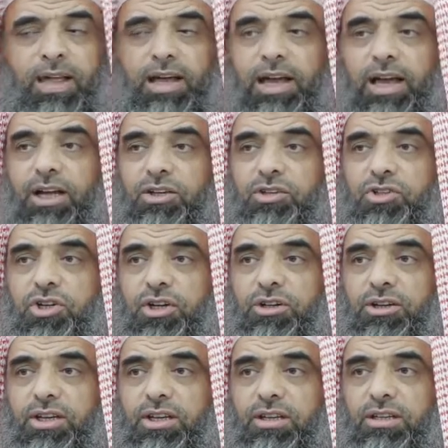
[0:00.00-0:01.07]
uh,
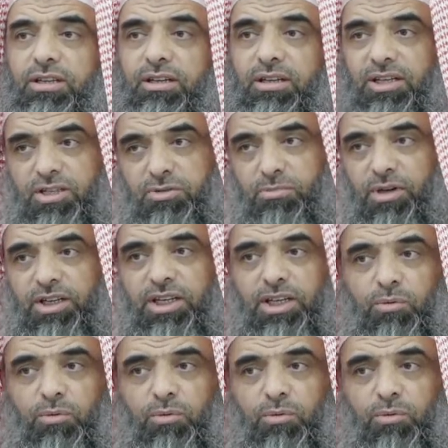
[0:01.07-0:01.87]
charity, his money,